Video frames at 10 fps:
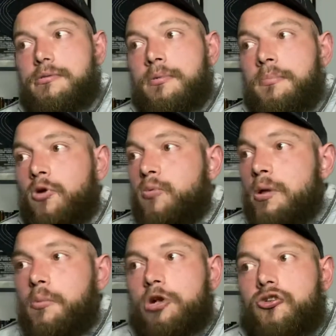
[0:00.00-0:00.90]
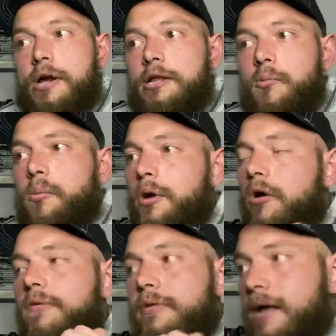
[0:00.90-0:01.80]
Because when we're training, when we're
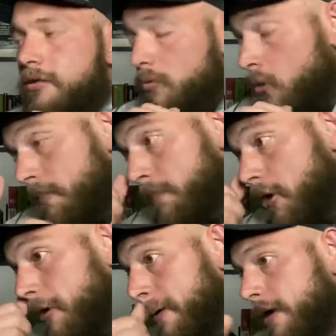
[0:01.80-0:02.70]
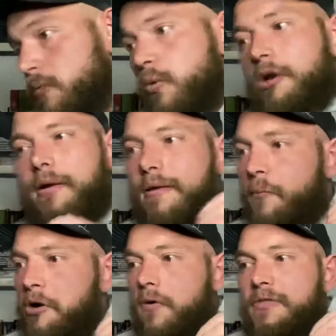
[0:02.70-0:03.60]
under that squat bar and
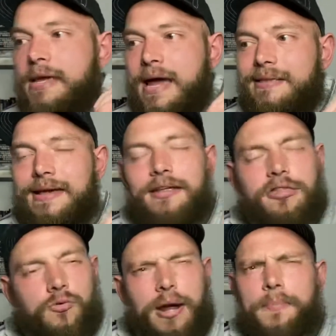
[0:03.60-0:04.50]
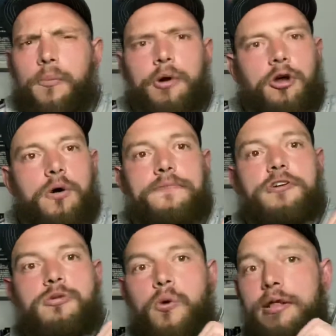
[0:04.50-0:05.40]
we're on the 18th rep and we're going for
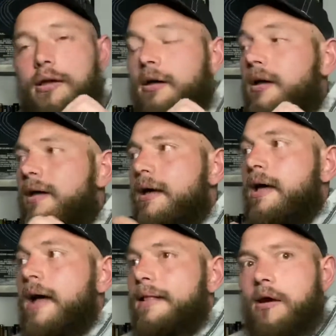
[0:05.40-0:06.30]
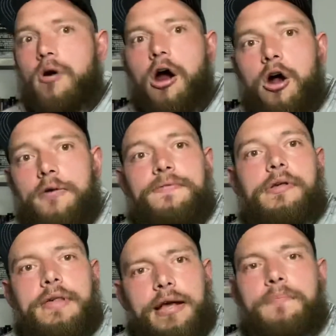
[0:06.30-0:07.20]
20, and our heart feels
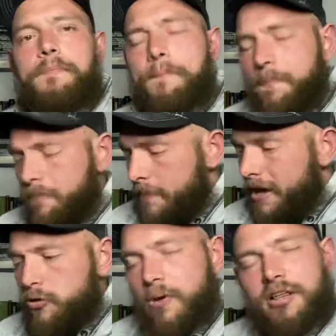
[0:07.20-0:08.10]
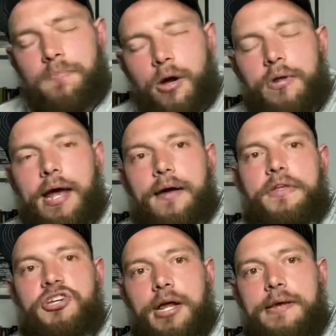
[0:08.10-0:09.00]
like it's about to explode out of the
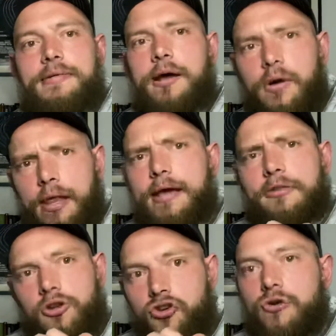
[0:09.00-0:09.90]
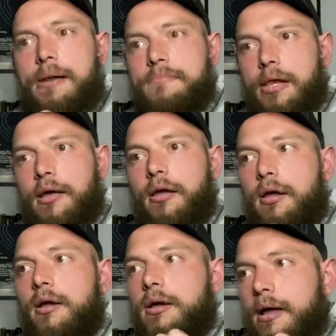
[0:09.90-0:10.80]
chest, our legs are trembling,
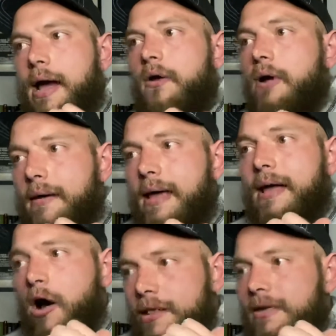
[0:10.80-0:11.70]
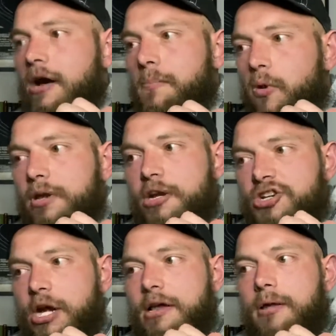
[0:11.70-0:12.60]
our entire body is
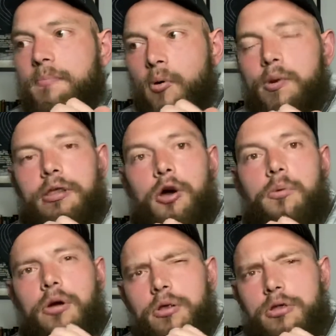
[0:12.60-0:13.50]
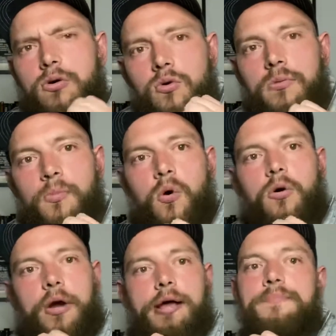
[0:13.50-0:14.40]
shaking, but we know we got 2 more
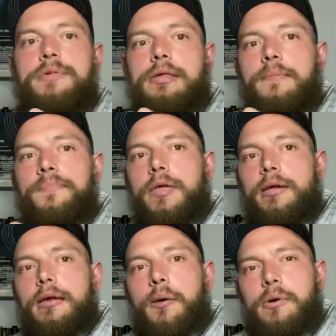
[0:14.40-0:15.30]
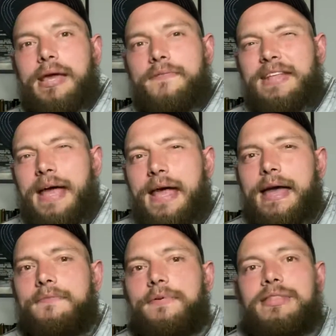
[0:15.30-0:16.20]
reps, and we give it
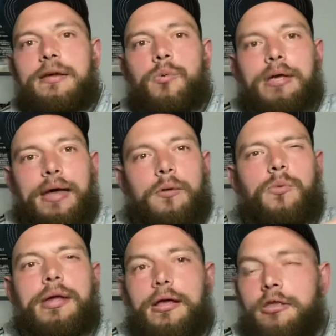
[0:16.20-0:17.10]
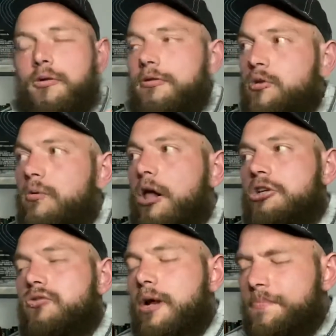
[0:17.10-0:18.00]
everything we get, and we get those 2 last
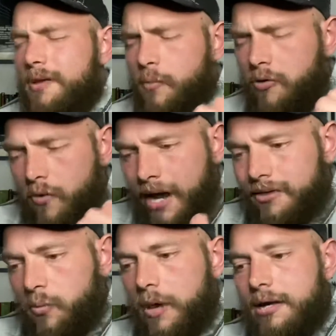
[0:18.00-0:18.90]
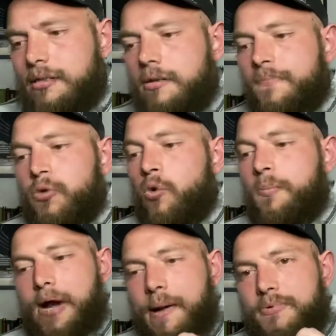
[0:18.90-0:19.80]
reps, and we rack the weight, or
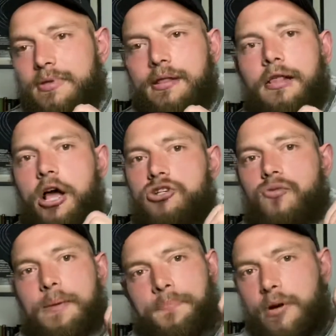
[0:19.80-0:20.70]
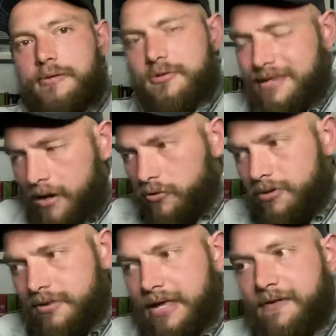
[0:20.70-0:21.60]
perhaps the last rep brings us down to the
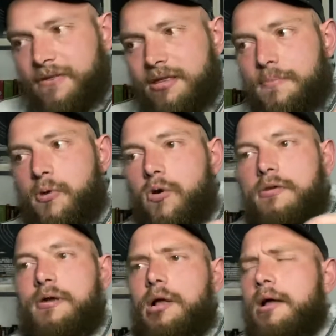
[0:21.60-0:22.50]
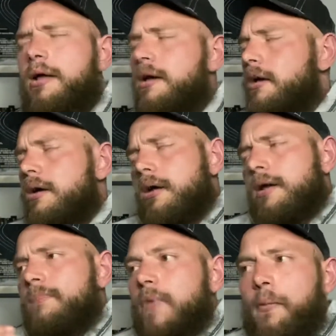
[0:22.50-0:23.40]
safety supports,
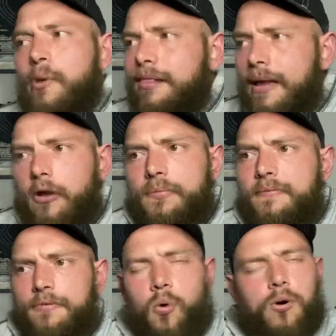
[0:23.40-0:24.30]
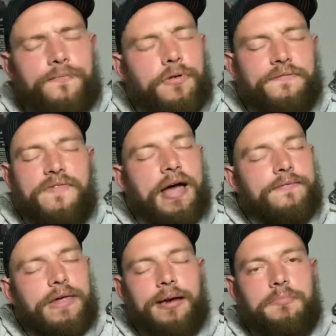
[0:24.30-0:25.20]
And we lay on the floor for the
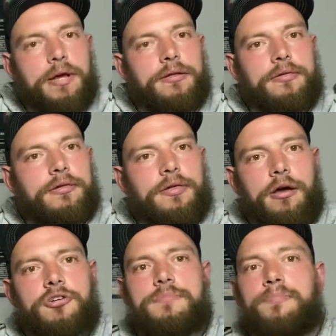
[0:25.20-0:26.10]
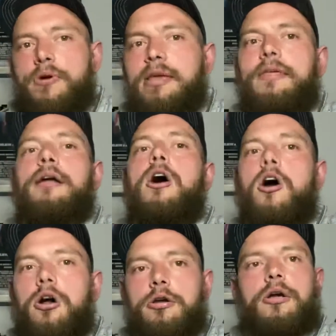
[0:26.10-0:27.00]
5-10 minutes, just breathing
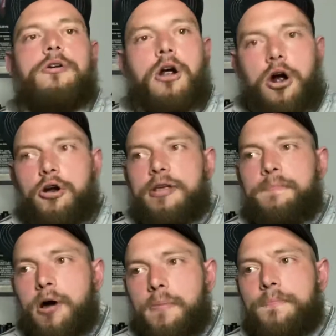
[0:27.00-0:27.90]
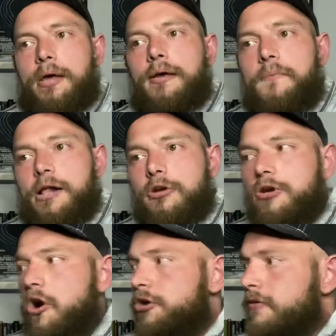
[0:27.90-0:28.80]
hard. Your heart is pumping while your
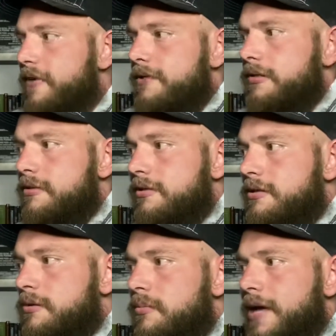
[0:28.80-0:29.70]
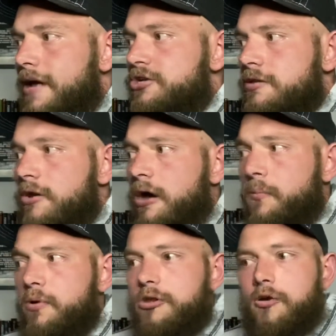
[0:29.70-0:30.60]
cardiovascular system catches up
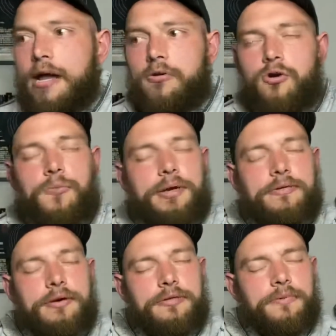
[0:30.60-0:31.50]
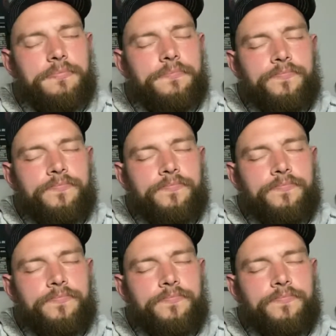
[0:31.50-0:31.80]
with your anaerobic system.